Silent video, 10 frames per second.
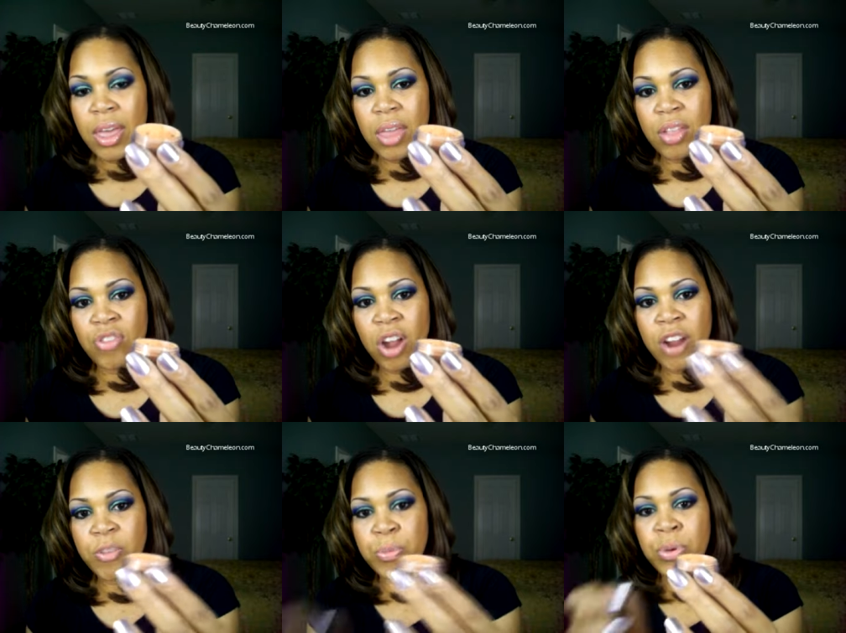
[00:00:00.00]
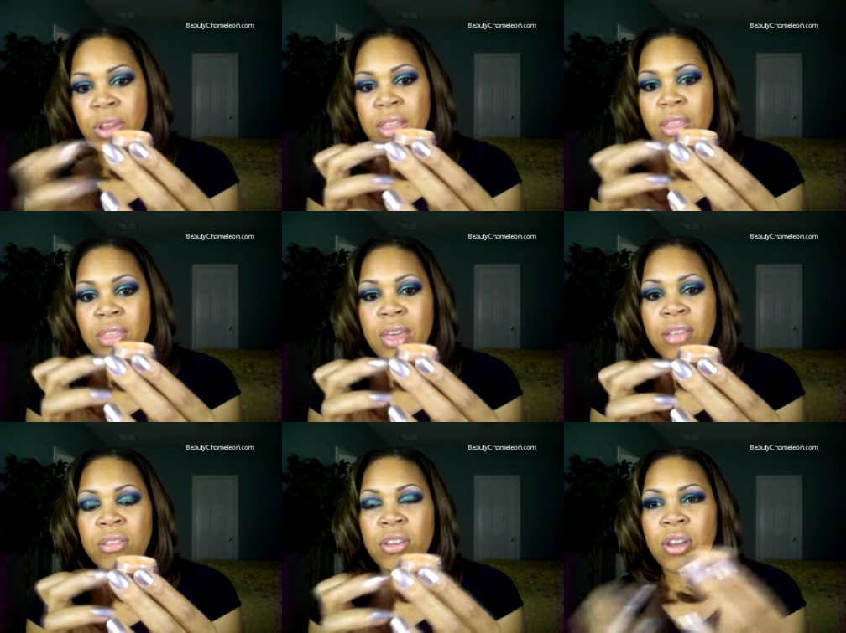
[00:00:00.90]
and the jar is pretty
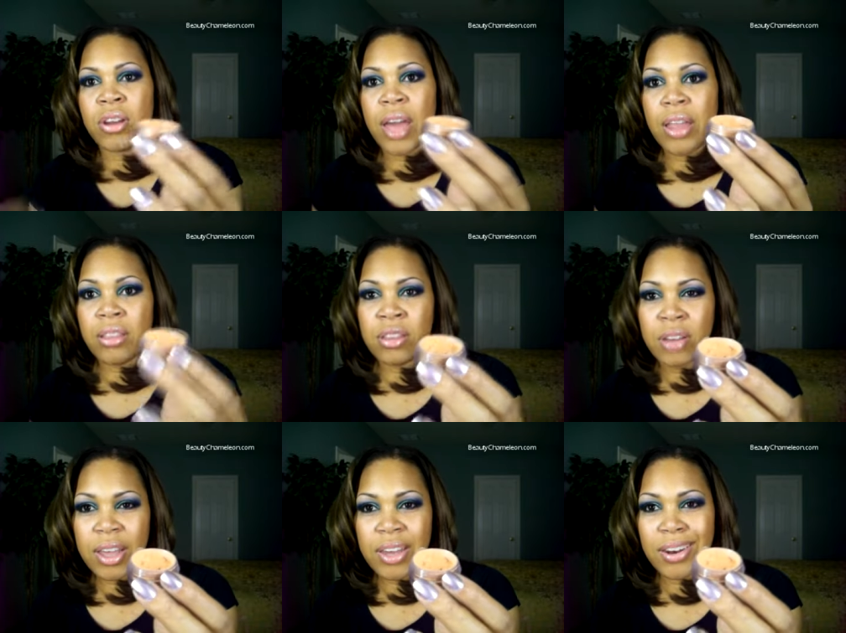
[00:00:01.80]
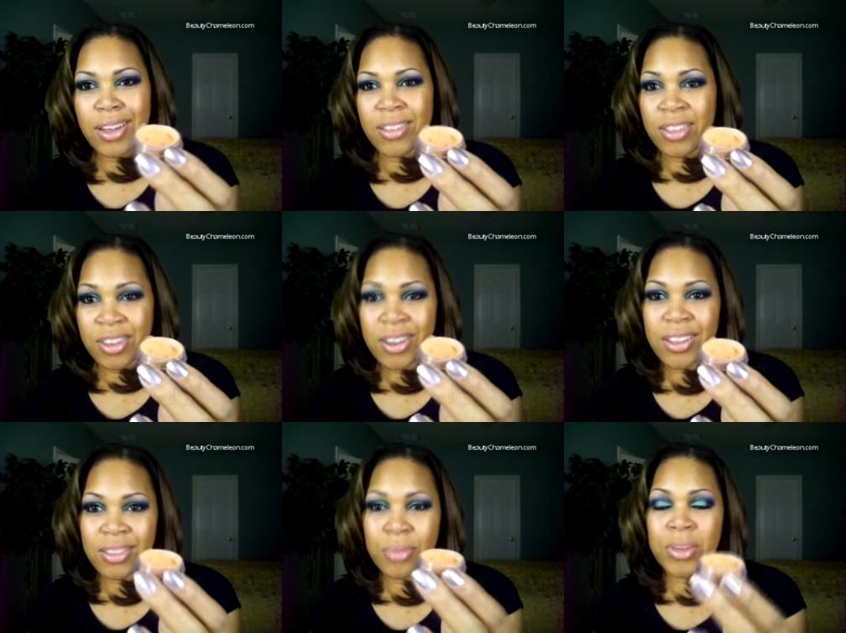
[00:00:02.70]
thick, so you're not you're not getting a, you're
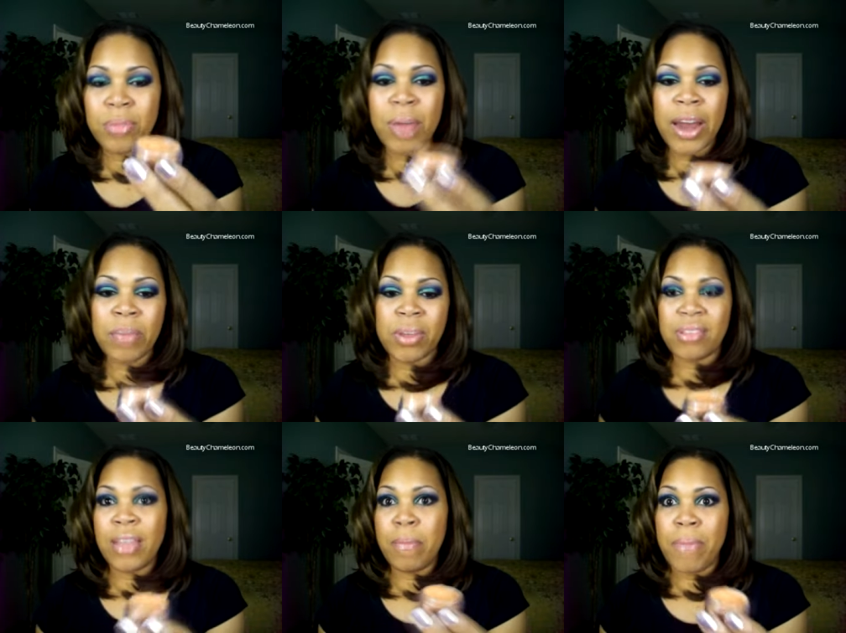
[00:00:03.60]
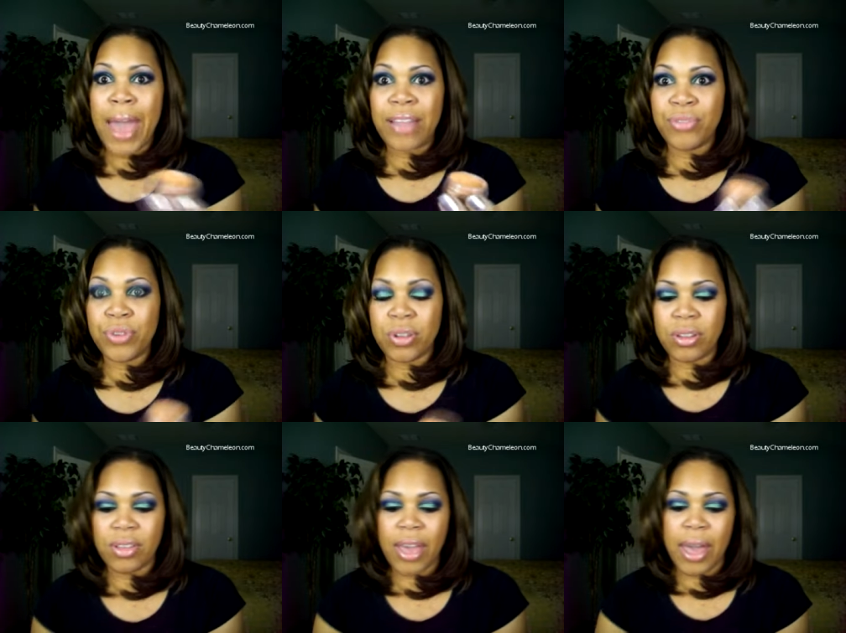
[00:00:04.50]
getting some good product, but it's not packed full,
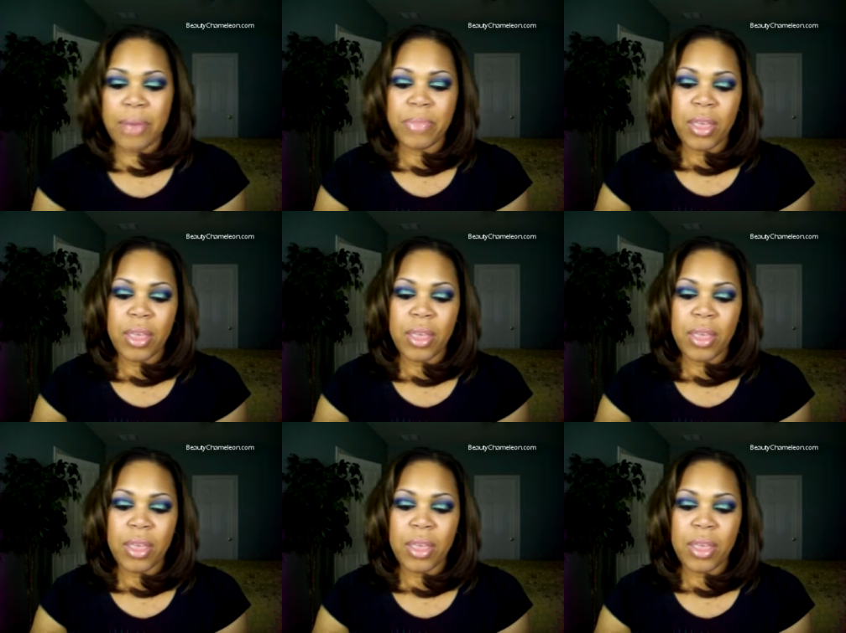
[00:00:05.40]
okay?